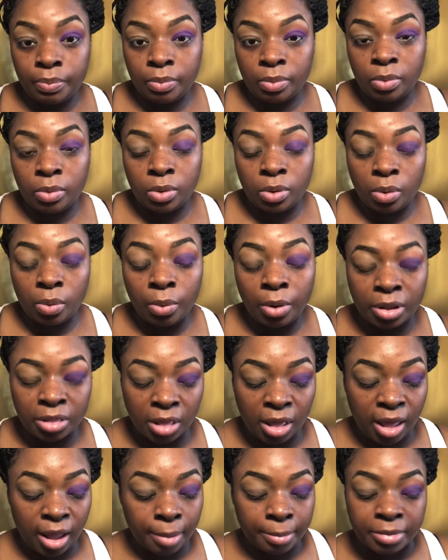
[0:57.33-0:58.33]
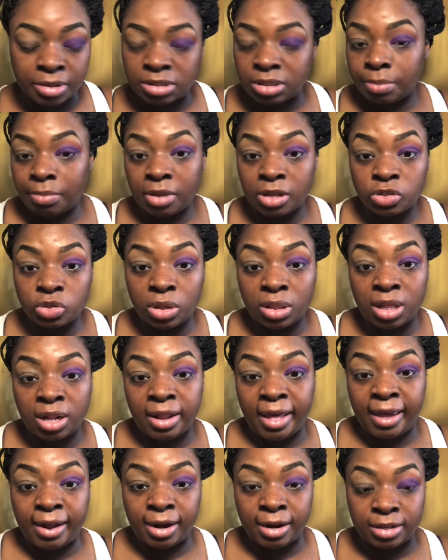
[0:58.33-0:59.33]
work the camera to make sure the
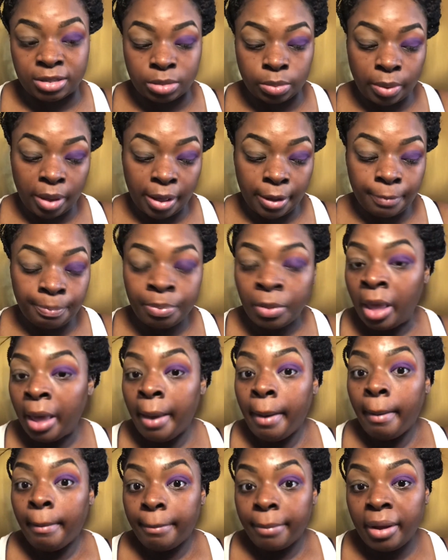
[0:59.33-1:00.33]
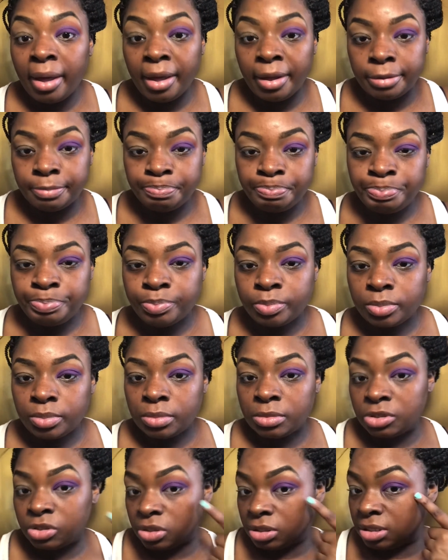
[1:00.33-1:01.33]
lighting is well. But
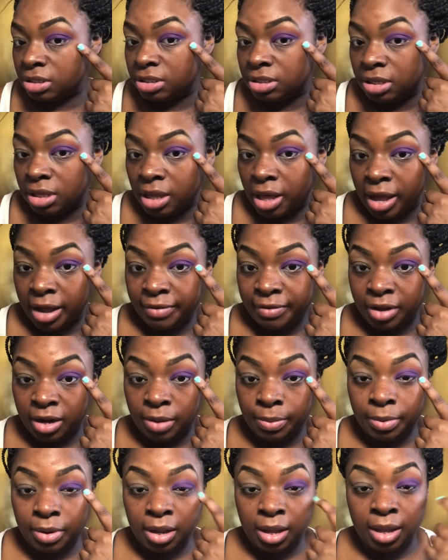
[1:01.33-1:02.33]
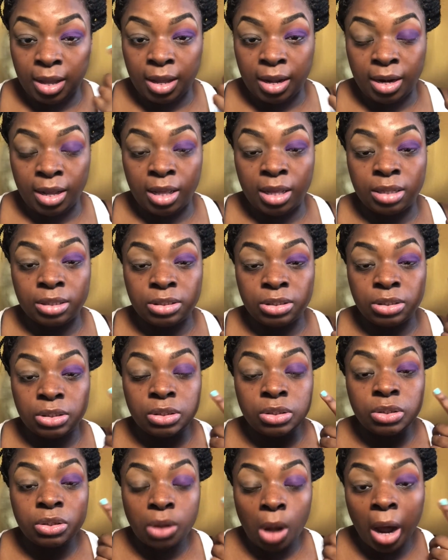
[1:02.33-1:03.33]
as you can see, I already went ahead and
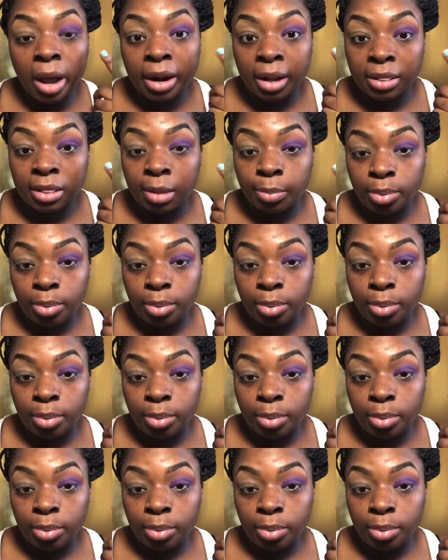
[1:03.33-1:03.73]
started the